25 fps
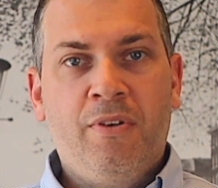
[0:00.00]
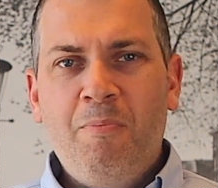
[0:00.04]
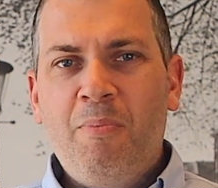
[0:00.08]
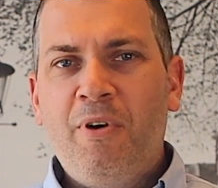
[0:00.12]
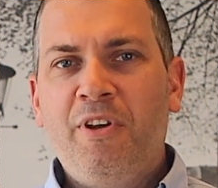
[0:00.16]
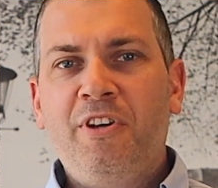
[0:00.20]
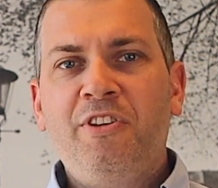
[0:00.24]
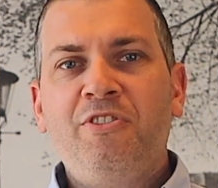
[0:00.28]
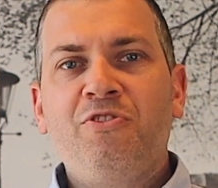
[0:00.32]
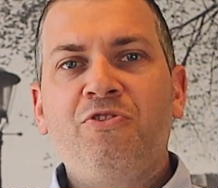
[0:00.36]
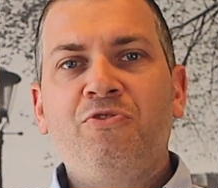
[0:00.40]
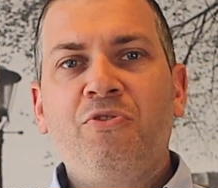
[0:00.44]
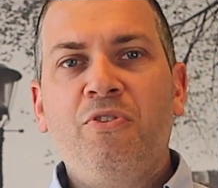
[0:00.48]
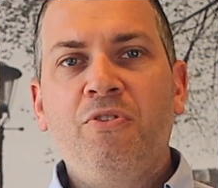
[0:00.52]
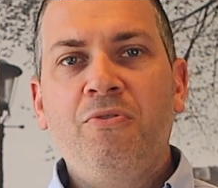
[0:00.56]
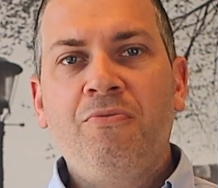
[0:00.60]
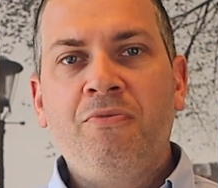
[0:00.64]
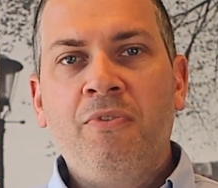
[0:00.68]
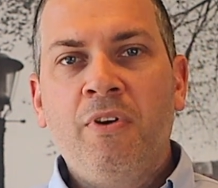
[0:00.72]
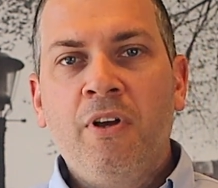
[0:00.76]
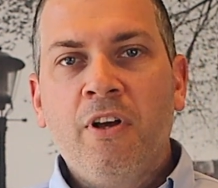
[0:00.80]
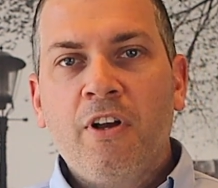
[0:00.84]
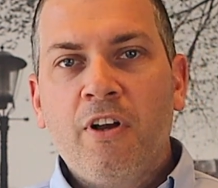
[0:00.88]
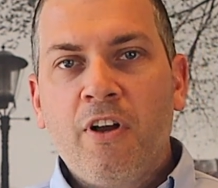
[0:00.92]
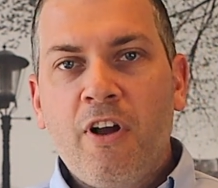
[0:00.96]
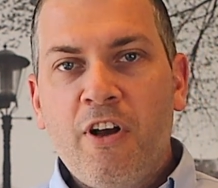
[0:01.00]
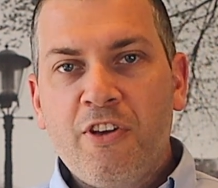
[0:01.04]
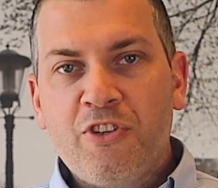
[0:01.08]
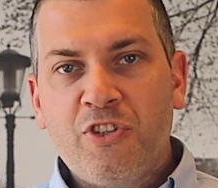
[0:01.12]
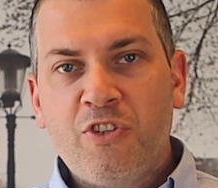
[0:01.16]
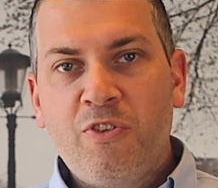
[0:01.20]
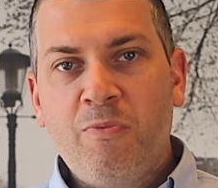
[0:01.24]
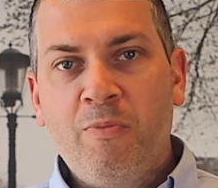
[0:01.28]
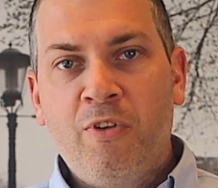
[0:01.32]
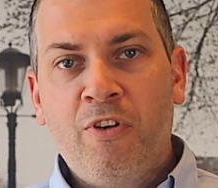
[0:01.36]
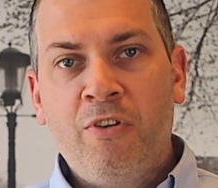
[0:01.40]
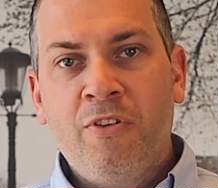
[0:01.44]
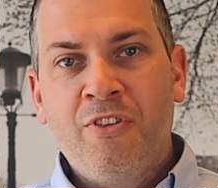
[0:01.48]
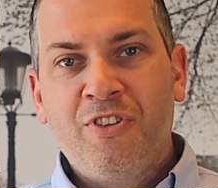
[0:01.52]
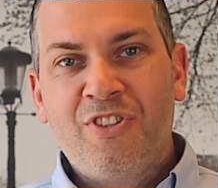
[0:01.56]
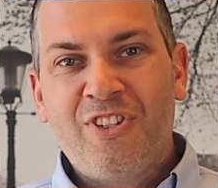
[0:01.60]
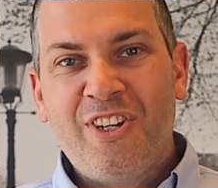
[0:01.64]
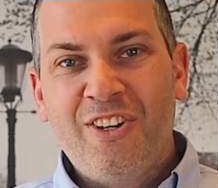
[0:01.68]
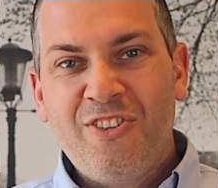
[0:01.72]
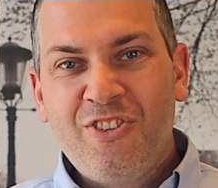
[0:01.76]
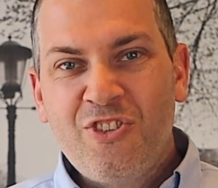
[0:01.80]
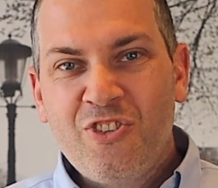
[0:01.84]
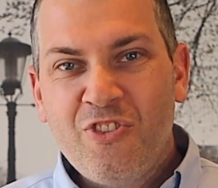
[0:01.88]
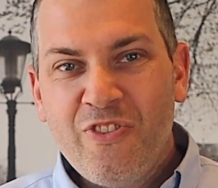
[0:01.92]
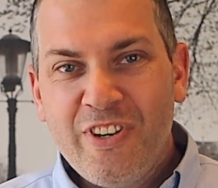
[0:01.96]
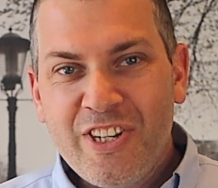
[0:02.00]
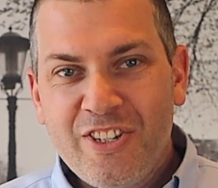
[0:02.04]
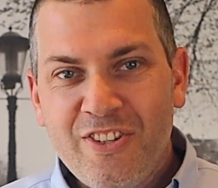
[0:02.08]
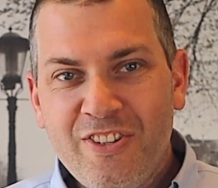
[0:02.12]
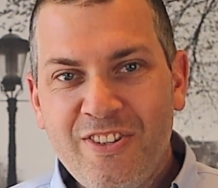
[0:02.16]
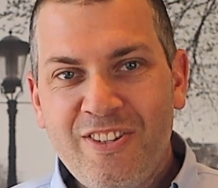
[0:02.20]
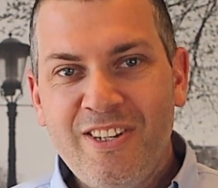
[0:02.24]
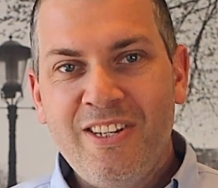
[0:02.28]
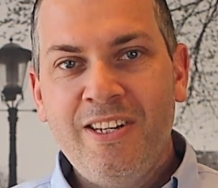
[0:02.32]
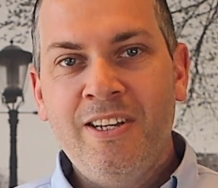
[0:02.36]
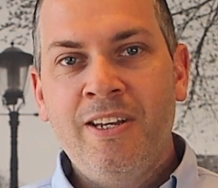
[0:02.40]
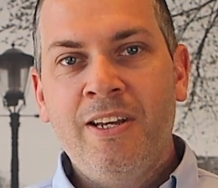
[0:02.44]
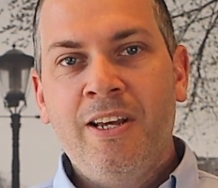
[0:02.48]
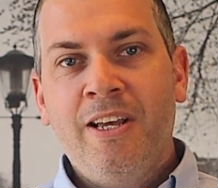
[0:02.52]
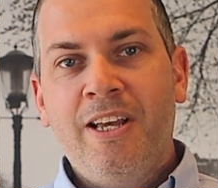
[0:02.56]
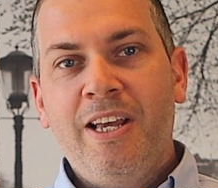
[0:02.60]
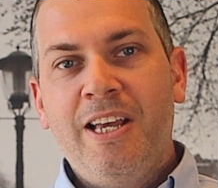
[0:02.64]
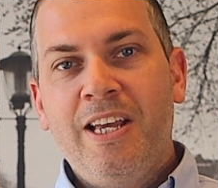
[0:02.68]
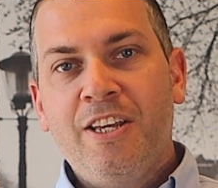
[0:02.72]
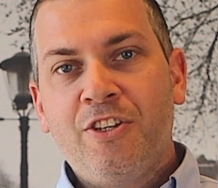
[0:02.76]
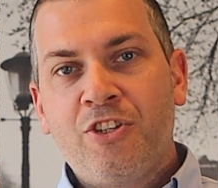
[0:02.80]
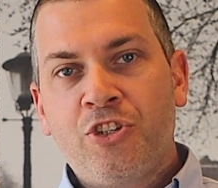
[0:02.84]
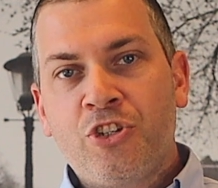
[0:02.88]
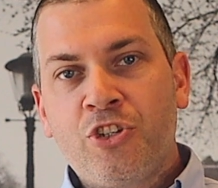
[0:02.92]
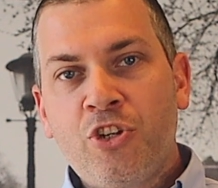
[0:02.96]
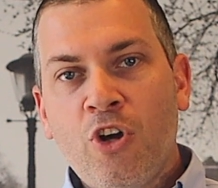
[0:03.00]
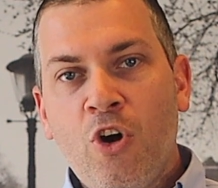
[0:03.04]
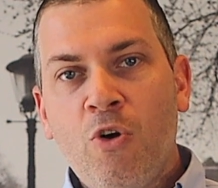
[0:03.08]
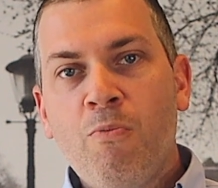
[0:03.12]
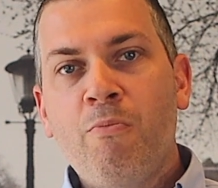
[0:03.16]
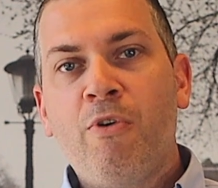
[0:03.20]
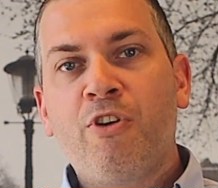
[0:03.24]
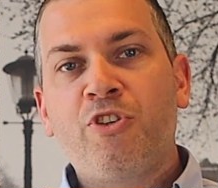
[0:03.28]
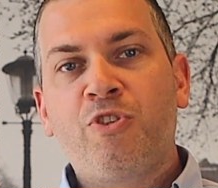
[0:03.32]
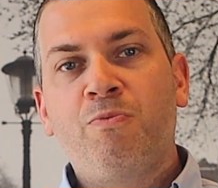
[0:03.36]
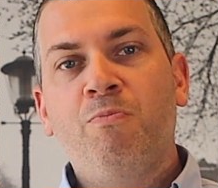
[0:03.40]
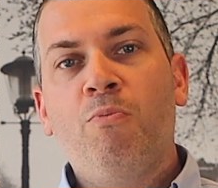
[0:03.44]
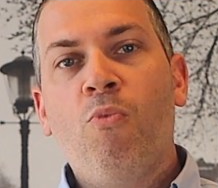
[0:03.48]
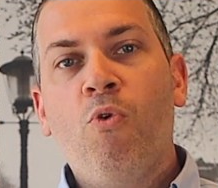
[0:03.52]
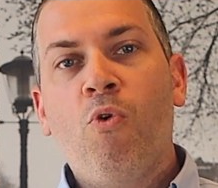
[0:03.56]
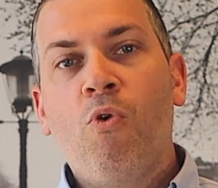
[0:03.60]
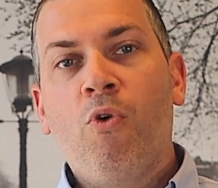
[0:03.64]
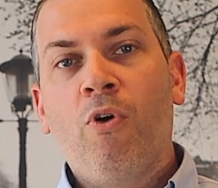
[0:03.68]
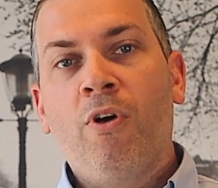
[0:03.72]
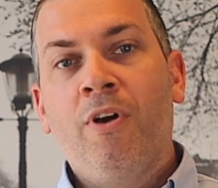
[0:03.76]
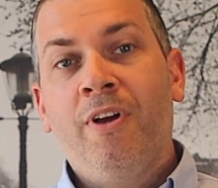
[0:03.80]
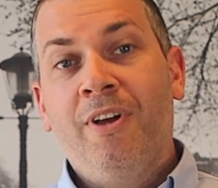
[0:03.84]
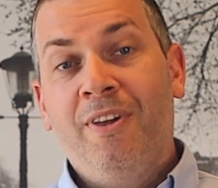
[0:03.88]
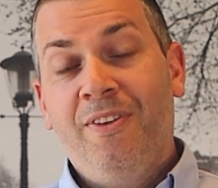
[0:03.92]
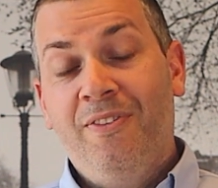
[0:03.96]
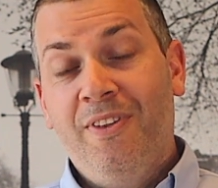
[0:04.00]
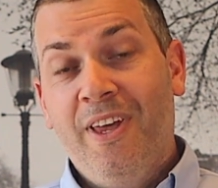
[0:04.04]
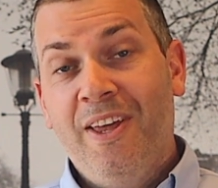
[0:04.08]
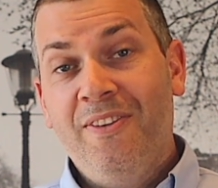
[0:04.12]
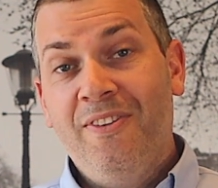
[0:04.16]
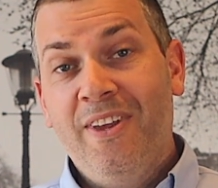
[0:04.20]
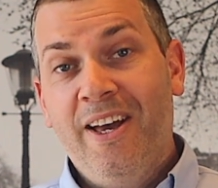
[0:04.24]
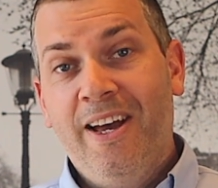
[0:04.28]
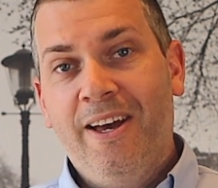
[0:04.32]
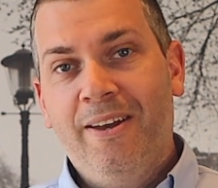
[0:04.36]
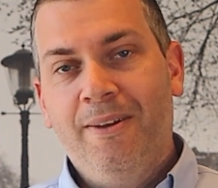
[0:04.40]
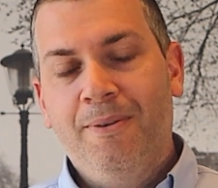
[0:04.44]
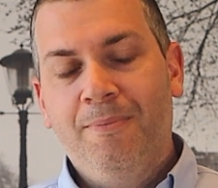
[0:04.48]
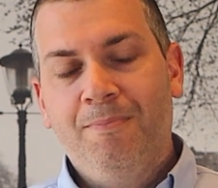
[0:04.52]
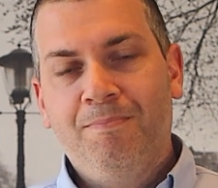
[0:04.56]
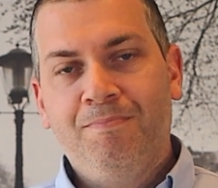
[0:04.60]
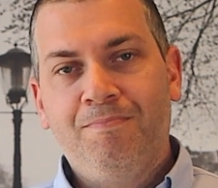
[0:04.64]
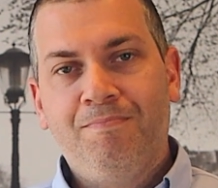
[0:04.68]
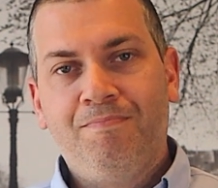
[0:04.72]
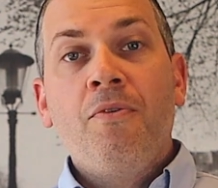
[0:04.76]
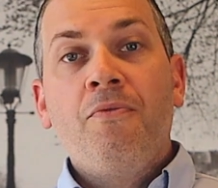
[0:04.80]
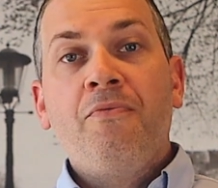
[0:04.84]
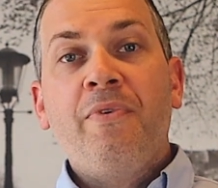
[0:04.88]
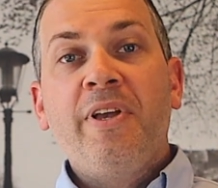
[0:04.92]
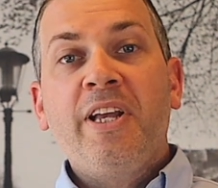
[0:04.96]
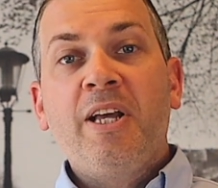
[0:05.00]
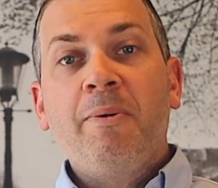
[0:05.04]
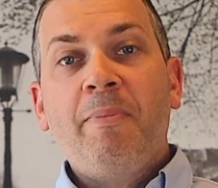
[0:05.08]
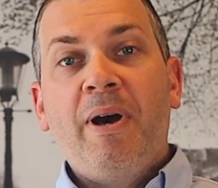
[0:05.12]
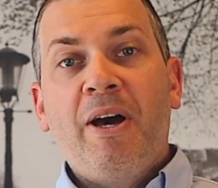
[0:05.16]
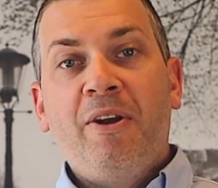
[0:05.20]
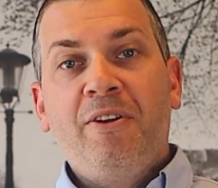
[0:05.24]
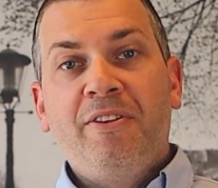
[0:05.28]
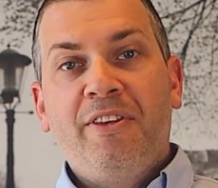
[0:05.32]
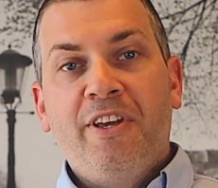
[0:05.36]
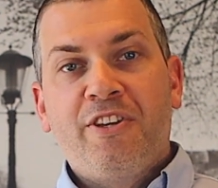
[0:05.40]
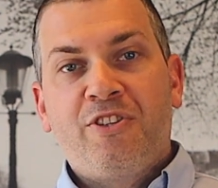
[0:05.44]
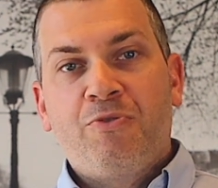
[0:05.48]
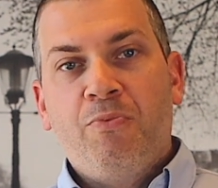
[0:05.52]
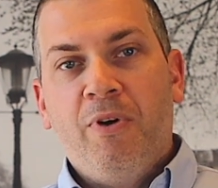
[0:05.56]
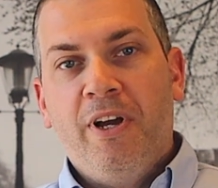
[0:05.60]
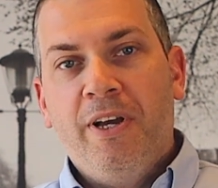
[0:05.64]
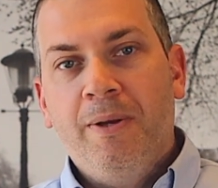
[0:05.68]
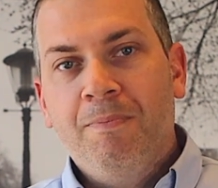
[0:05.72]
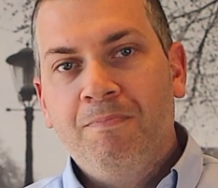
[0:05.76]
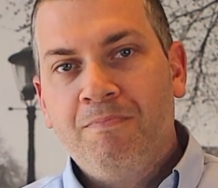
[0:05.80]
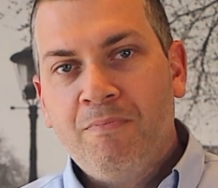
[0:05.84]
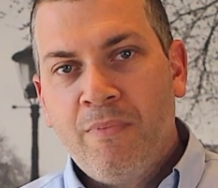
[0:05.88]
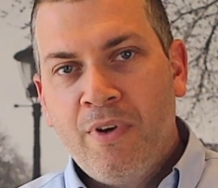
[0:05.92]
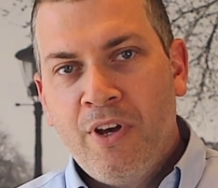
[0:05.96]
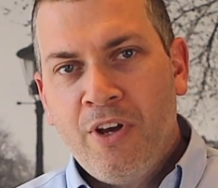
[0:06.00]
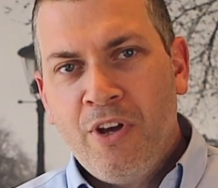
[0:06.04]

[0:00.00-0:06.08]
But in truth, customer centricity is so much more than that. Think about it this way.